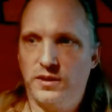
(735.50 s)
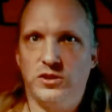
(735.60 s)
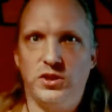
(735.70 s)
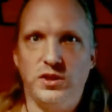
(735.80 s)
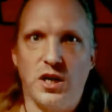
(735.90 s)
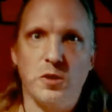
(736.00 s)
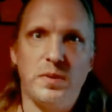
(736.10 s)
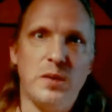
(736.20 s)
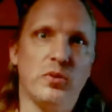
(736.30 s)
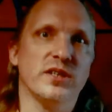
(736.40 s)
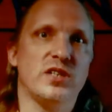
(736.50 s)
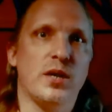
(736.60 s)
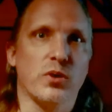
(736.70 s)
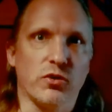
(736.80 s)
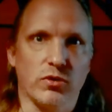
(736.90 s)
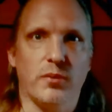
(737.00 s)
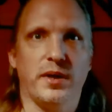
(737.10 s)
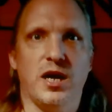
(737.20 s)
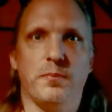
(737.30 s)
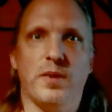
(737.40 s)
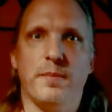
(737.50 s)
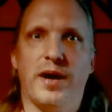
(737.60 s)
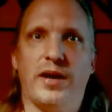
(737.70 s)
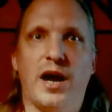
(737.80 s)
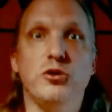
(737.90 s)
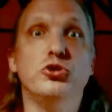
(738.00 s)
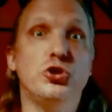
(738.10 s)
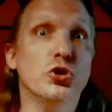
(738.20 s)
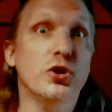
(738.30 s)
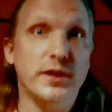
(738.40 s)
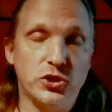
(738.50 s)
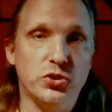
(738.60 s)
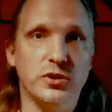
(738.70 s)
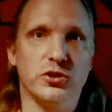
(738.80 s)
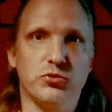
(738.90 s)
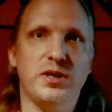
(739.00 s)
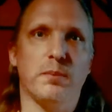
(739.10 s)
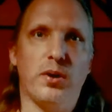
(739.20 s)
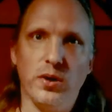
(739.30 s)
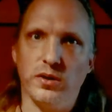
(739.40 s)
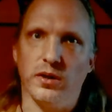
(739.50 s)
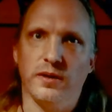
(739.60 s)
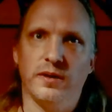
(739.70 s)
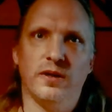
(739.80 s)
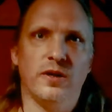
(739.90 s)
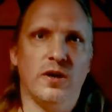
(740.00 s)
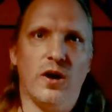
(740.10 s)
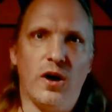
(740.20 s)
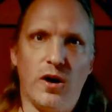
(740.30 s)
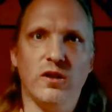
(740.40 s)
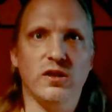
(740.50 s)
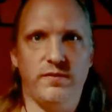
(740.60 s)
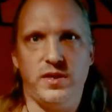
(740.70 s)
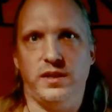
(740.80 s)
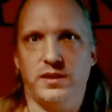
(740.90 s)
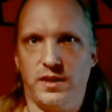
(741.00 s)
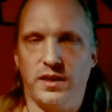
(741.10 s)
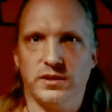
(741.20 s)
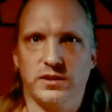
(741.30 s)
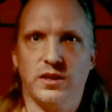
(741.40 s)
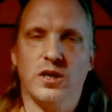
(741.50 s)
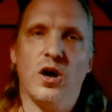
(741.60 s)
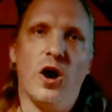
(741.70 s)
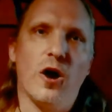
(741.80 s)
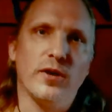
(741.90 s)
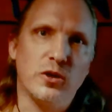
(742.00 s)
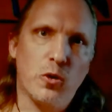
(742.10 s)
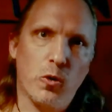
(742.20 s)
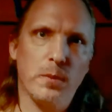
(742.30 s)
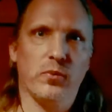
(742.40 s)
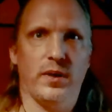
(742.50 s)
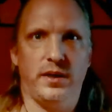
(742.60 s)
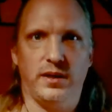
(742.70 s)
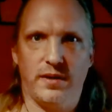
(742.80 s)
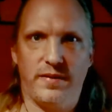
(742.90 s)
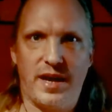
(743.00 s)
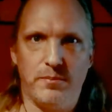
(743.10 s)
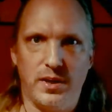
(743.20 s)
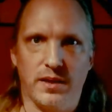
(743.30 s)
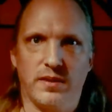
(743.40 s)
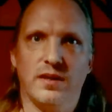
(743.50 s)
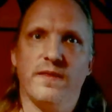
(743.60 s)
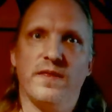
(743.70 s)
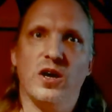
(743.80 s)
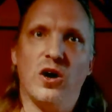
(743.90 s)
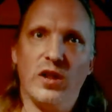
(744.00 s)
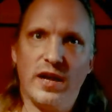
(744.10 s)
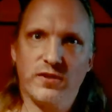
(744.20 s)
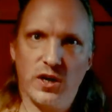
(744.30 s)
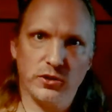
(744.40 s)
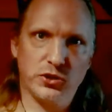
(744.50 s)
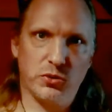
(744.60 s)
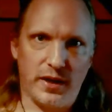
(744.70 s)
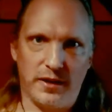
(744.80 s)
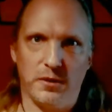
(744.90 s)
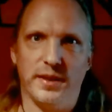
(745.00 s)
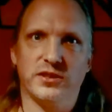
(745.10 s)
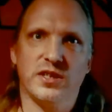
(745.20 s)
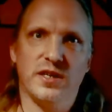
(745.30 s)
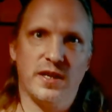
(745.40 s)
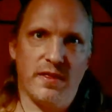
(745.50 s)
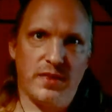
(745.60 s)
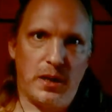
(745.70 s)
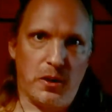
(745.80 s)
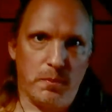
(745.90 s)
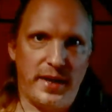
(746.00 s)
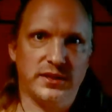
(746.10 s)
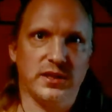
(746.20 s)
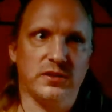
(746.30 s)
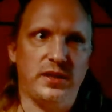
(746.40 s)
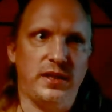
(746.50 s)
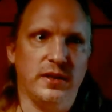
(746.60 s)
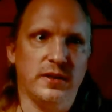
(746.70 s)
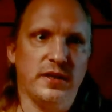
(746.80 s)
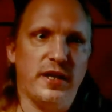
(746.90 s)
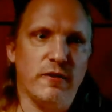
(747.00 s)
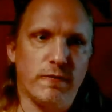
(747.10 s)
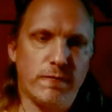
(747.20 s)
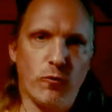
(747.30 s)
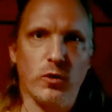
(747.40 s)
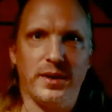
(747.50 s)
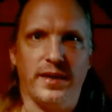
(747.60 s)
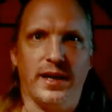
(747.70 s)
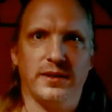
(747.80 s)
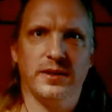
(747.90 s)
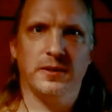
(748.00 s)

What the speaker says: to young people as they were growing up about how you should and shouldn't treat a partner. All of these things are incorporated into that myth. They all have cultural elements that are basically informing that.